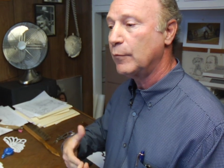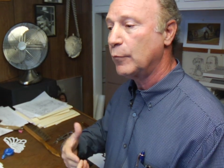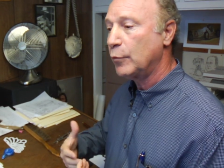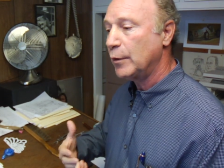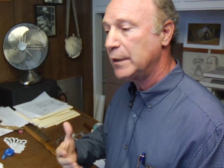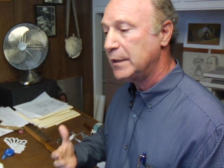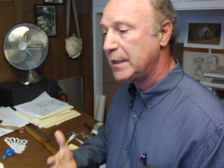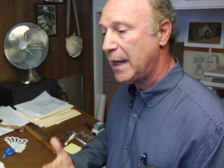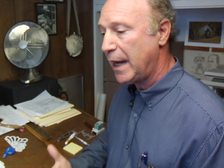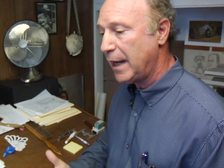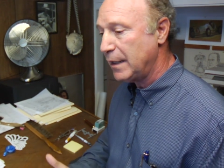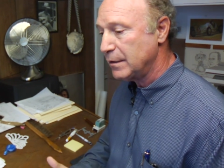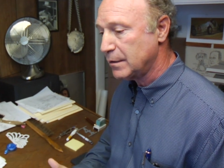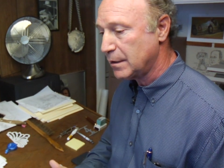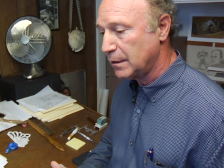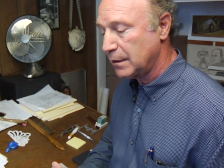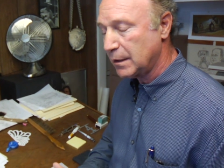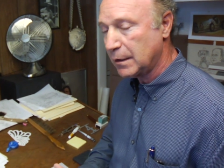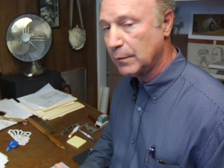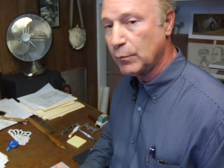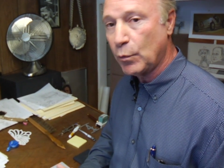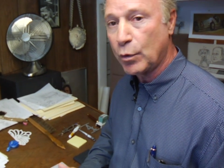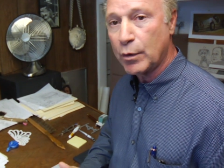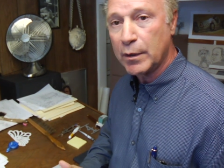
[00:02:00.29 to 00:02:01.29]
retains a
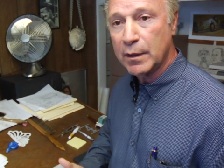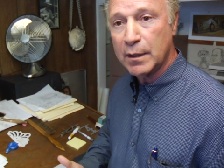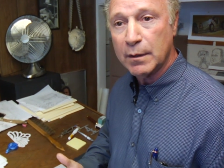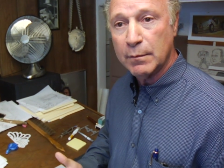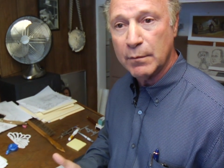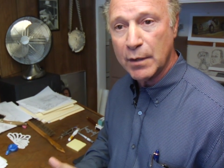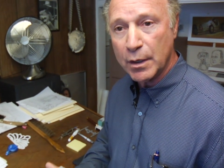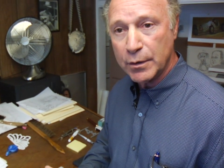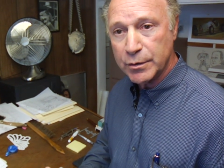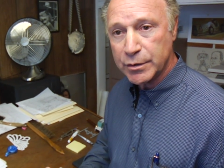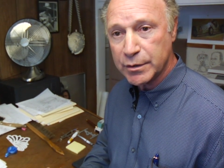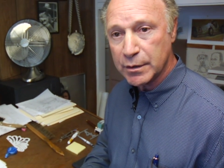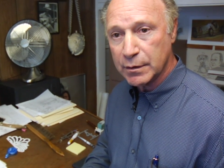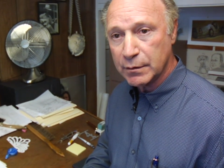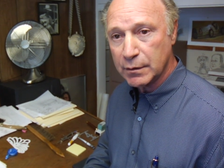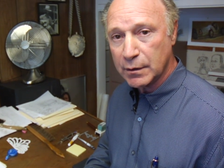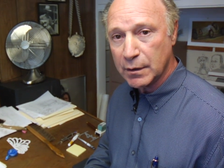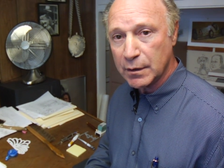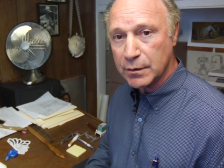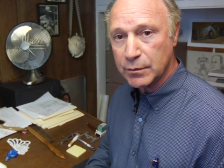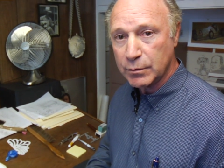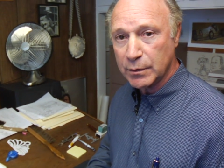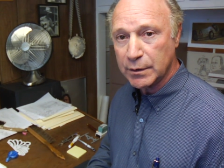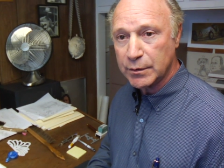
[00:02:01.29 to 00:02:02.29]
little more of the emotion,
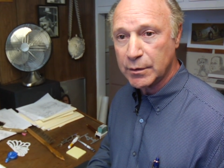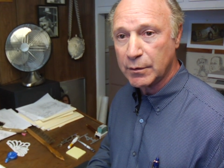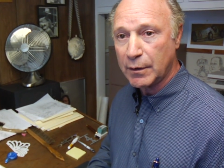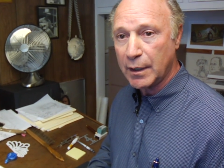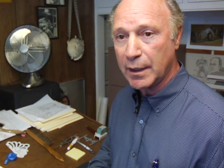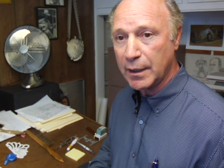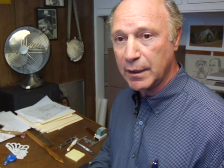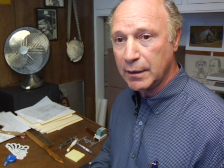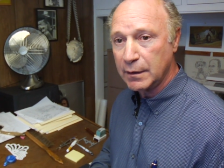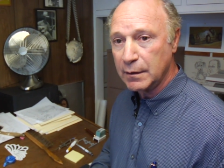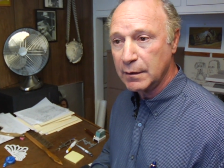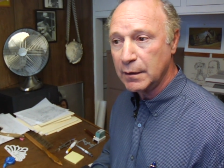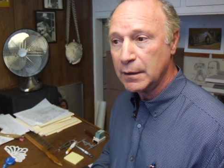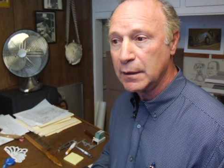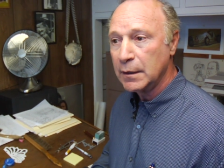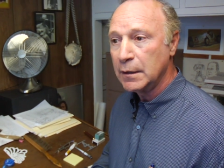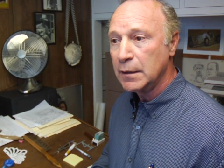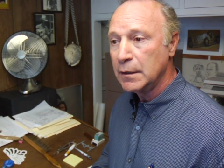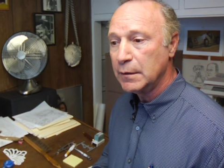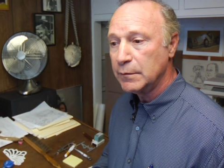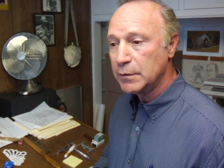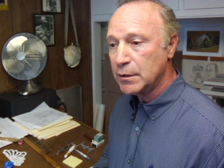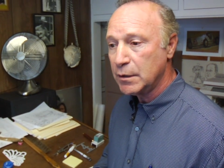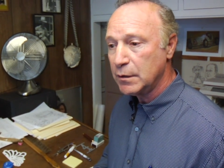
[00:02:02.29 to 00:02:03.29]
because we're trying
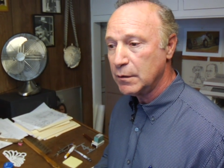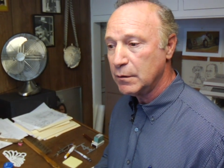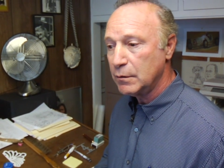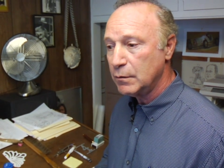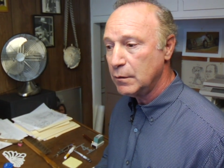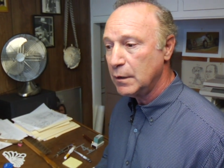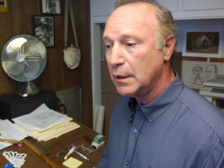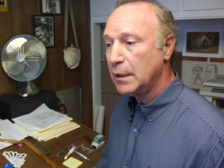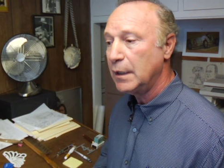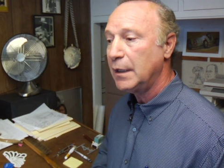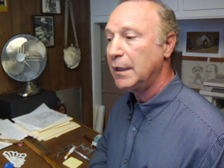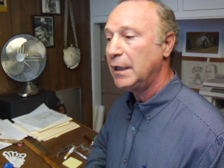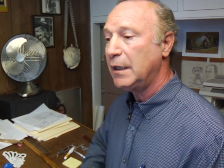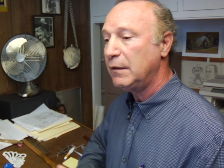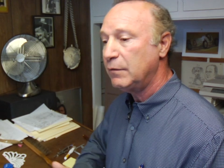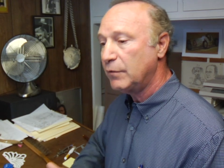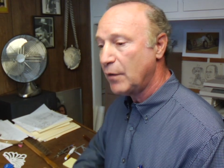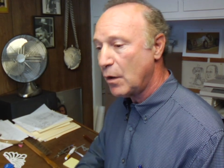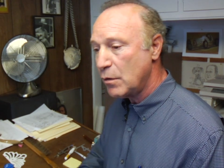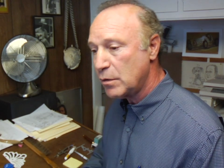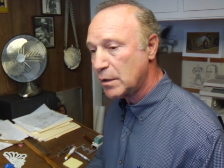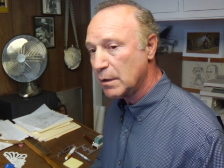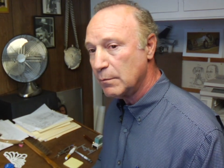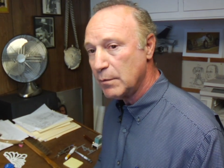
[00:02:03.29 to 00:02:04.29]
to
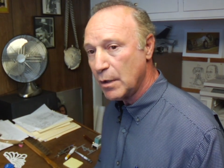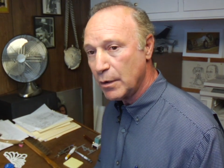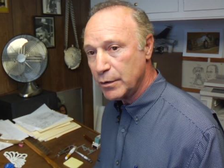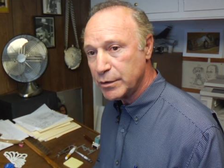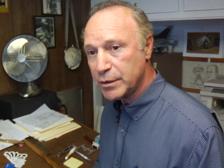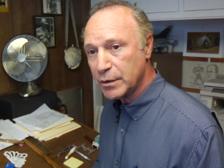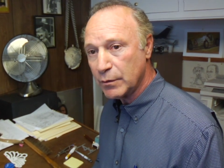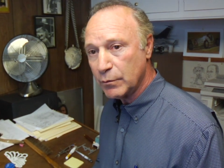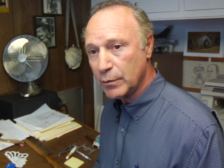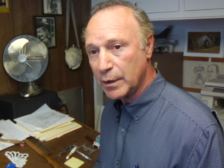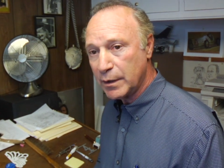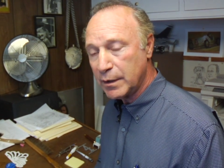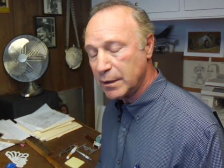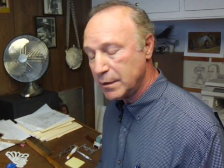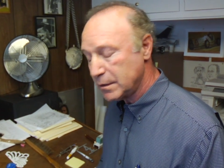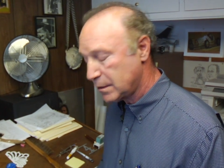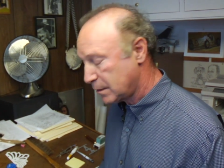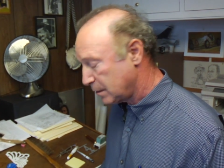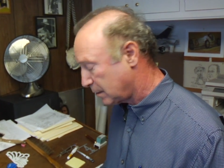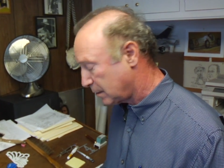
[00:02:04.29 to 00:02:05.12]
evoke emotion with these